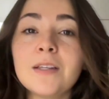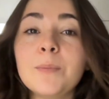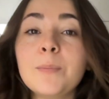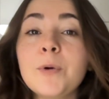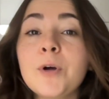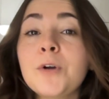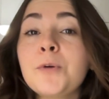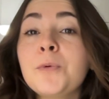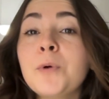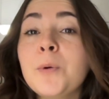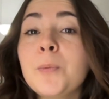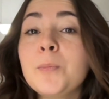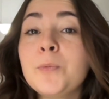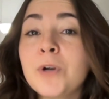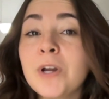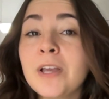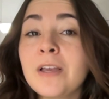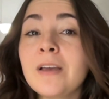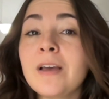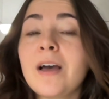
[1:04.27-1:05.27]
the book will
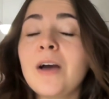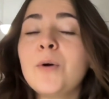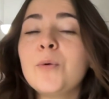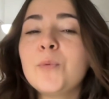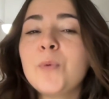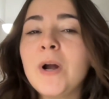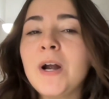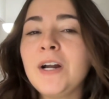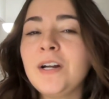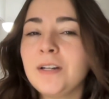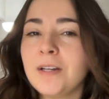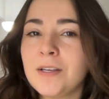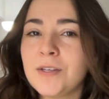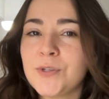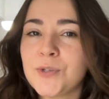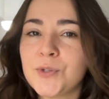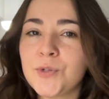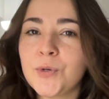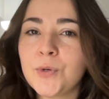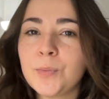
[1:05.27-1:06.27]
bring
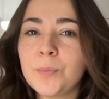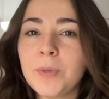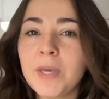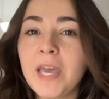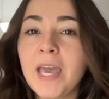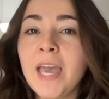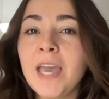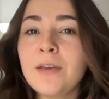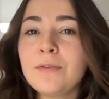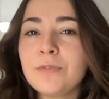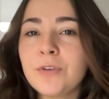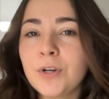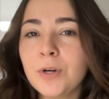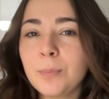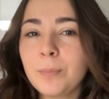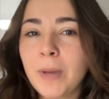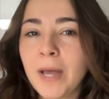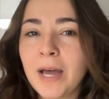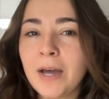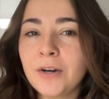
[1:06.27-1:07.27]
awareness to
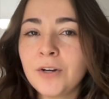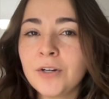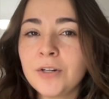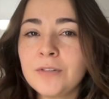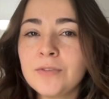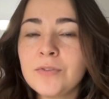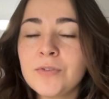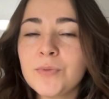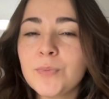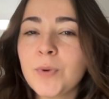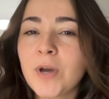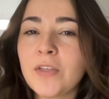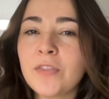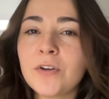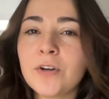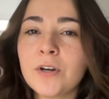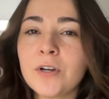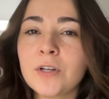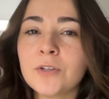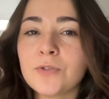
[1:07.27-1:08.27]
behavior patterns,
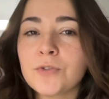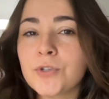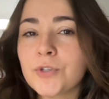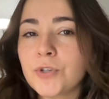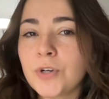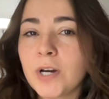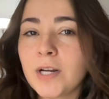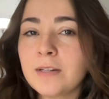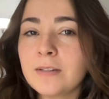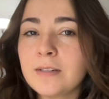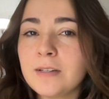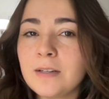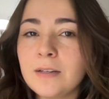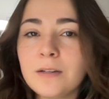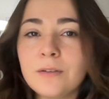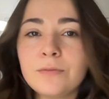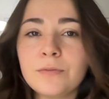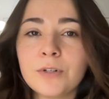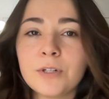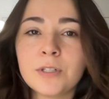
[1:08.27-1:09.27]
whether
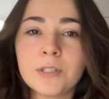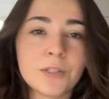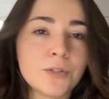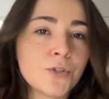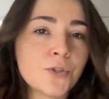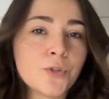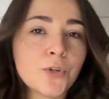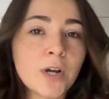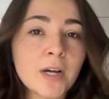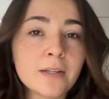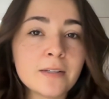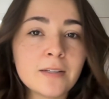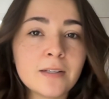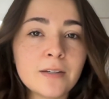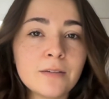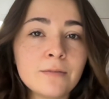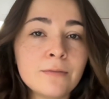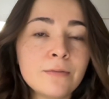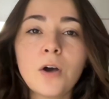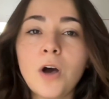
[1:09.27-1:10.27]
constructive or
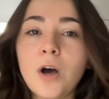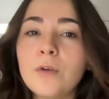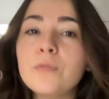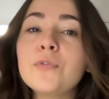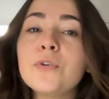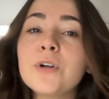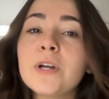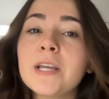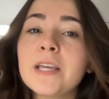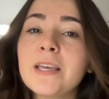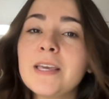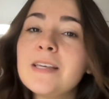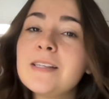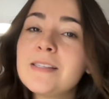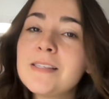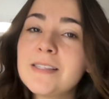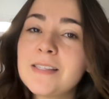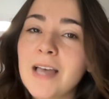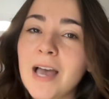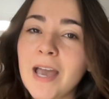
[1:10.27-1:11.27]
destructive, offering
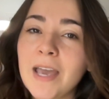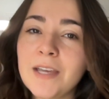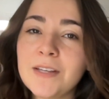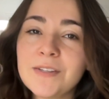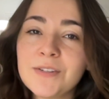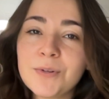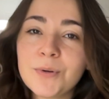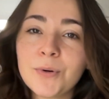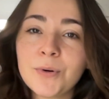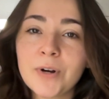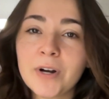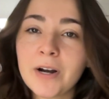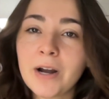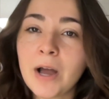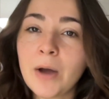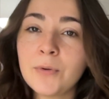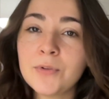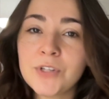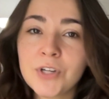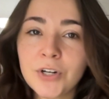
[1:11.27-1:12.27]
insight or
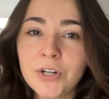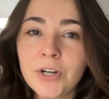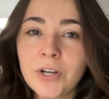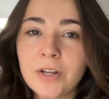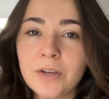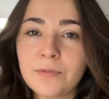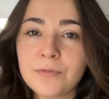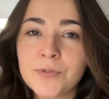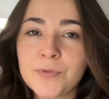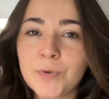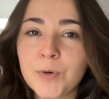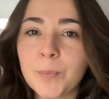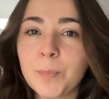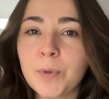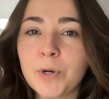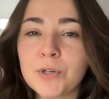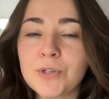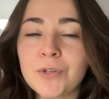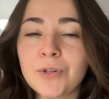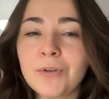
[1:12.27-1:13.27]
alternatives for
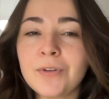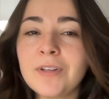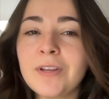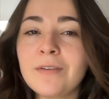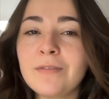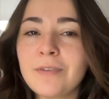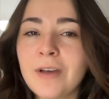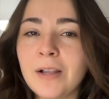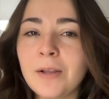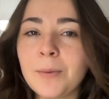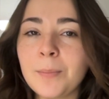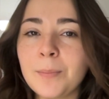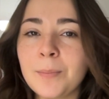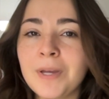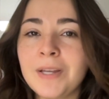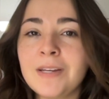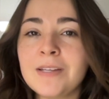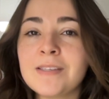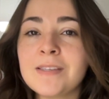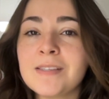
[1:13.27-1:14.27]
personal
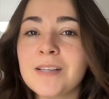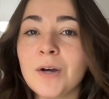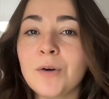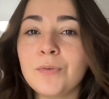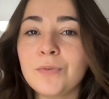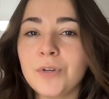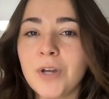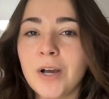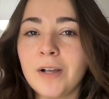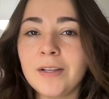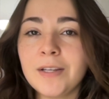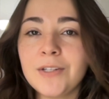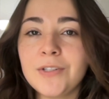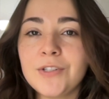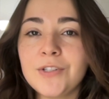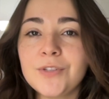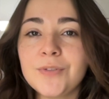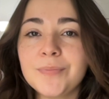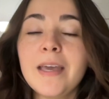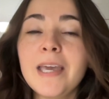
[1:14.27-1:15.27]
development and
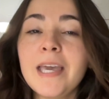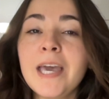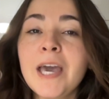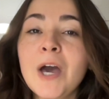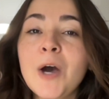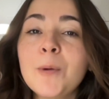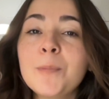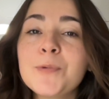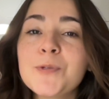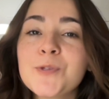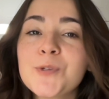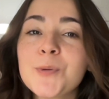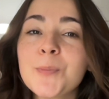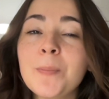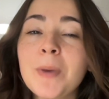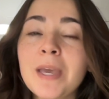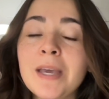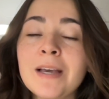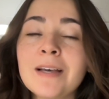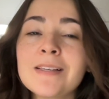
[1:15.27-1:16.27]
self-knowledge. It helps to
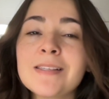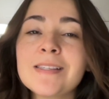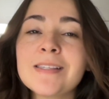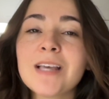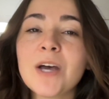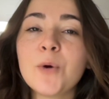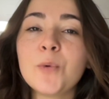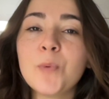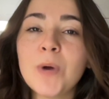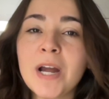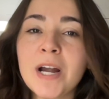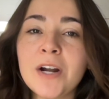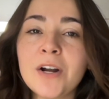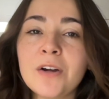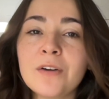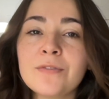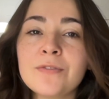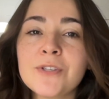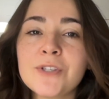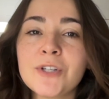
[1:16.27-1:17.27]
make us aware
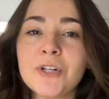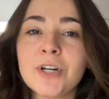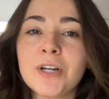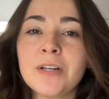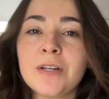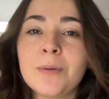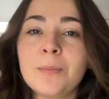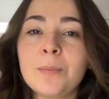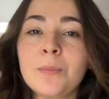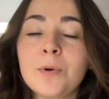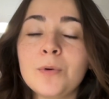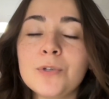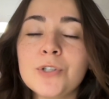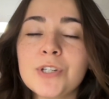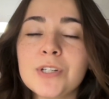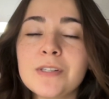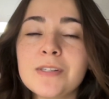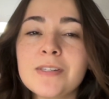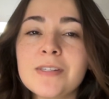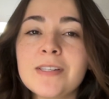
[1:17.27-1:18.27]
of certain
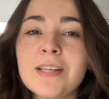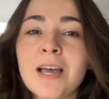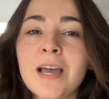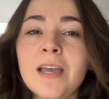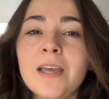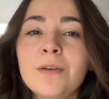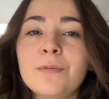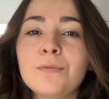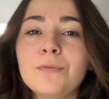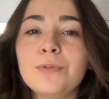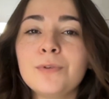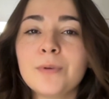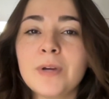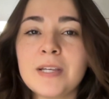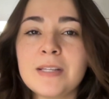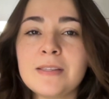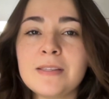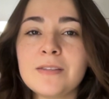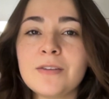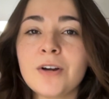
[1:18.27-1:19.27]
emotions that
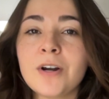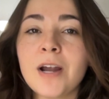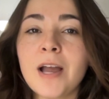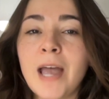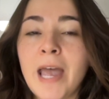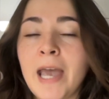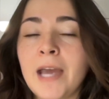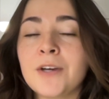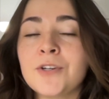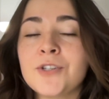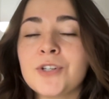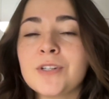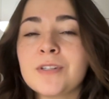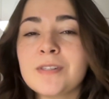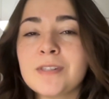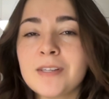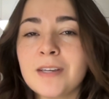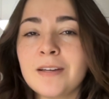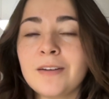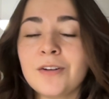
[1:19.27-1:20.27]
influence our
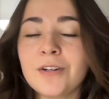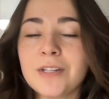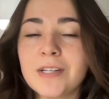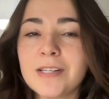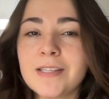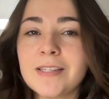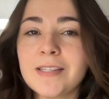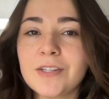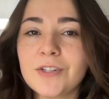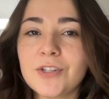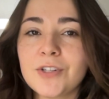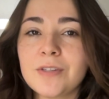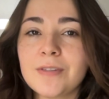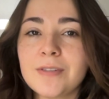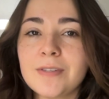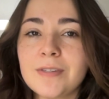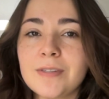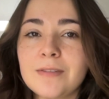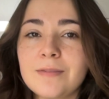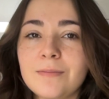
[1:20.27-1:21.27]
actions and our
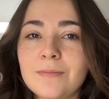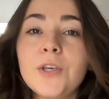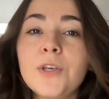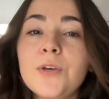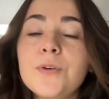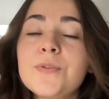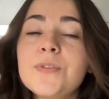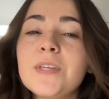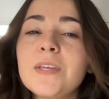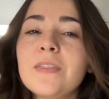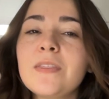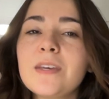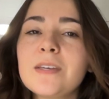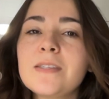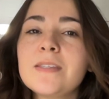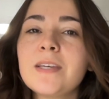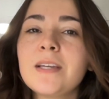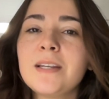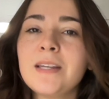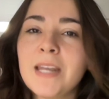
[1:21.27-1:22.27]
decisions. Using
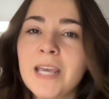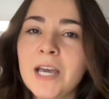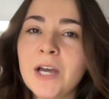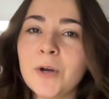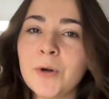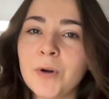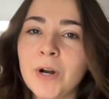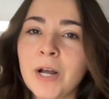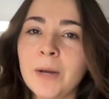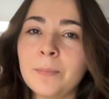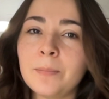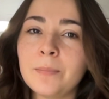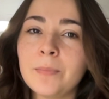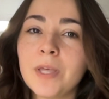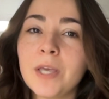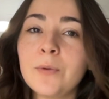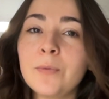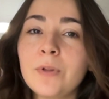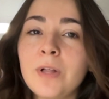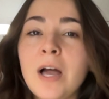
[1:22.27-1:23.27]
this Enneagram,
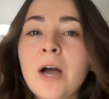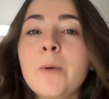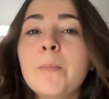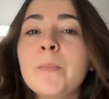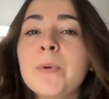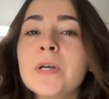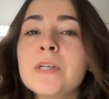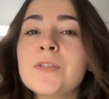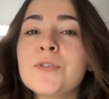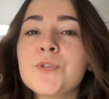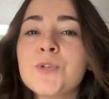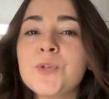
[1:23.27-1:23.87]
it will help us